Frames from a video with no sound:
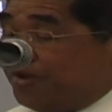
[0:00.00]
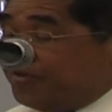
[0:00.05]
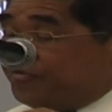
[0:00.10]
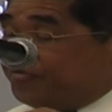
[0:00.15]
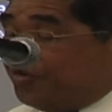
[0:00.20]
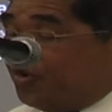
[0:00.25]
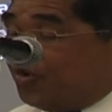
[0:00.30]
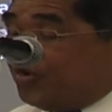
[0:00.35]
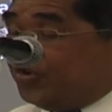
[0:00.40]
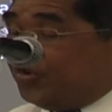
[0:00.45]

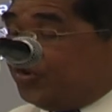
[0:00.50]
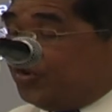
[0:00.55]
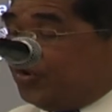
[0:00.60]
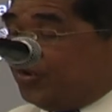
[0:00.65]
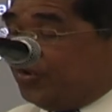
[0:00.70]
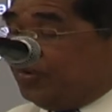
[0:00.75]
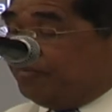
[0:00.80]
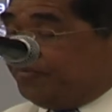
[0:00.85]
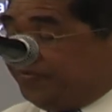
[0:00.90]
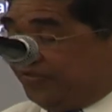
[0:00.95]
before
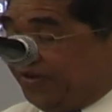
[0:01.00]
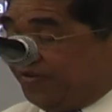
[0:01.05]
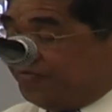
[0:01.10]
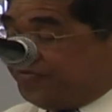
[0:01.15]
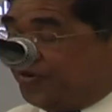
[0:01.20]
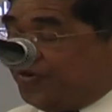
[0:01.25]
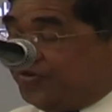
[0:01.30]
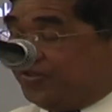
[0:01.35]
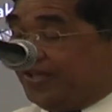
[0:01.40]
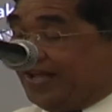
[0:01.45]
you,
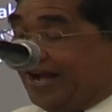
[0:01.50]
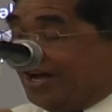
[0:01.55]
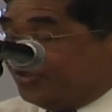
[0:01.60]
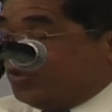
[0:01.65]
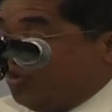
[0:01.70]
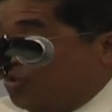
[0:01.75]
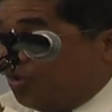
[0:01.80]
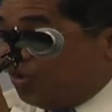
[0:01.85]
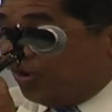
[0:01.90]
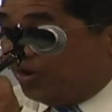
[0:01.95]
before the
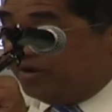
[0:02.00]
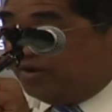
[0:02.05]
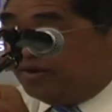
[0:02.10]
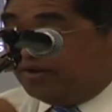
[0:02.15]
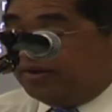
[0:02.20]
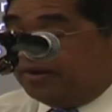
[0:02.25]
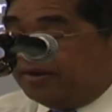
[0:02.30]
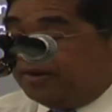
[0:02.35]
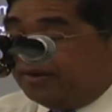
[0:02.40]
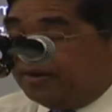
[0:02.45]
door.
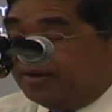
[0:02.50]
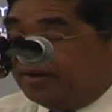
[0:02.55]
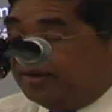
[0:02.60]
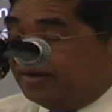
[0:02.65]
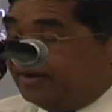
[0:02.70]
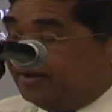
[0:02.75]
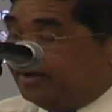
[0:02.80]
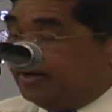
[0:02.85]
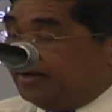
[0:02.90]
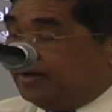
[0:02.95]

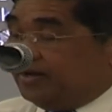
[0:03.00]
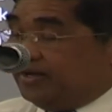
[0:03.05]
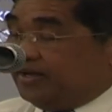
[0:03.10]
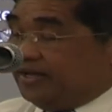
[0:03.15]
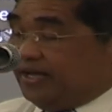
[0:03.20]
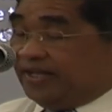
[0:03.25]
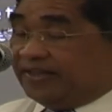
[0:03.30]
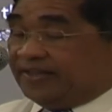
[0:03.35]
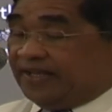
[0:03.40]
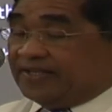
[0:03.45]

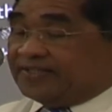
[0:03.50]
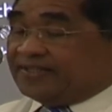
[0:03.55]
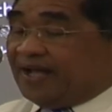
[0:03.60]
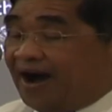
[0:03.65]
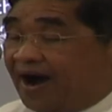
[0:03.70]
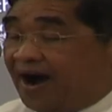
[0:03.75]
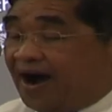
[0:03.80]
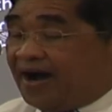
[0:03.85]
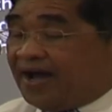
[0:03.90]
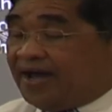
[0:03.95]
It is
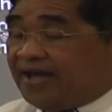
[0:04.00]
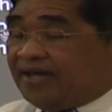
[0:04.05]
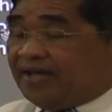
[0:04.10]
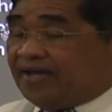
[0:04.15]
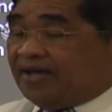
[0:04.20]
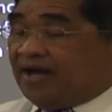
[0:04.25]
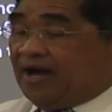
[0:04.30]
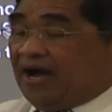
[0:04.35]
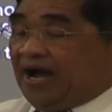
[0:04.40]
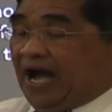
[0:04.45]

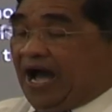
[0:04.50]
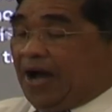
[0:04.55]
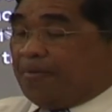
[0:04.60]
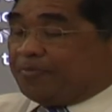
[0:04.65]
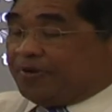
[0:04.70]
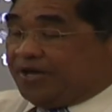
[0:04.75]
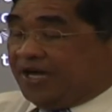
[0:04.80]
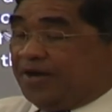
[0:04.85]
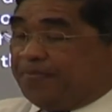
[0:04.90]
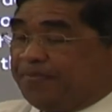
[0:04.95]
I
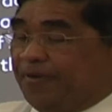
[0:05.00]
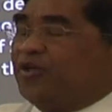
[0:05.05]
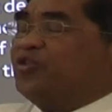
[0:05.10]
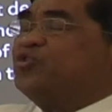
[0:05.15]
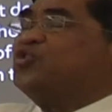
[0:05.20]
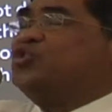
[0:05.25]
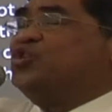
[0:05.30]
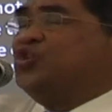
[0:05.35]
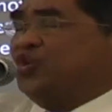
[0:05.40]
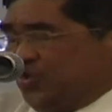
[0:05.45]
have
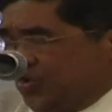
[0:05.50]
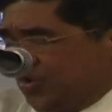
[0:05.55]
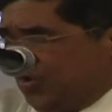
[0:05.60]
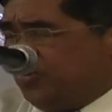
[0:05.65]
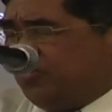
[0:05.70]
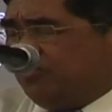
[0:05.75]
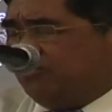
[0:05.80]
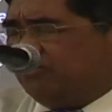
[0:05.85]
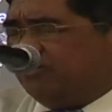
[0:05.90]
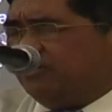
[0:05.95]
given
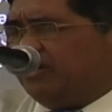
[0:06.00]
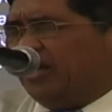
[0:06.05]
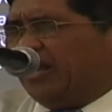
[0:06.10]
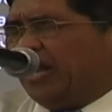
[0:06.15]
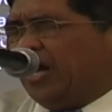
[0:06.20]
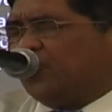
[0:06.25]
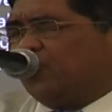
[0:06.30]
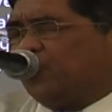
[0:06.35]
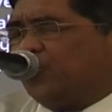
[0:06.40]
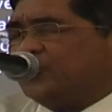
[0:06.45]
you, in
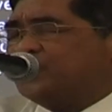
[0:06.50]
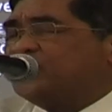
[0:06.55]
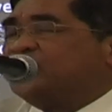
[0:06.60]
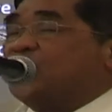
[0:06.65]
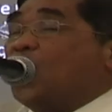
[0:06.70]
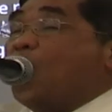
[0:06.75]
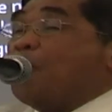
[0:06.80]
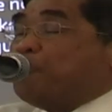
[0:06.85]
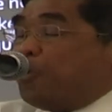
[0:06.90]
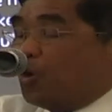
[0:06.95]
other words,
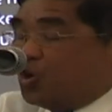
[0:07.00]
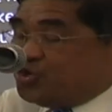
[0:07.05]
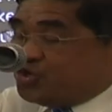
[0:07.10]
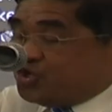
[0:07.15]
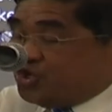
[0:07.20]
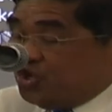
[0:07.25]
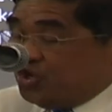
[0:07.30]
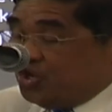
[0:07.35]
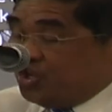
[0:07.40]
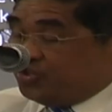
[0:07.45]
the
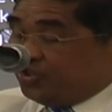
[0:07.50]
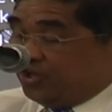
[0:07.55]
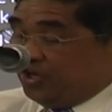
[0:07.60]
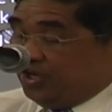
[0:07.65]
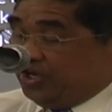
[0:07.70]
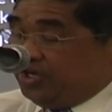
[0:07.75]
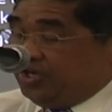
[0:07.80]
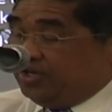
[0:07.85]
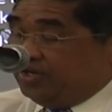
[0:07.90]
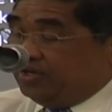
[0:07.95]

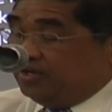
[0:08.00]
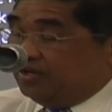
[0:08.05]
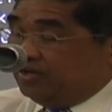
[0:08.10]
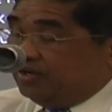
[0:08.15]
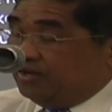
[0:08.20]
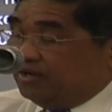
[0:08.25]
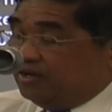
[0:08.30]
opportunity,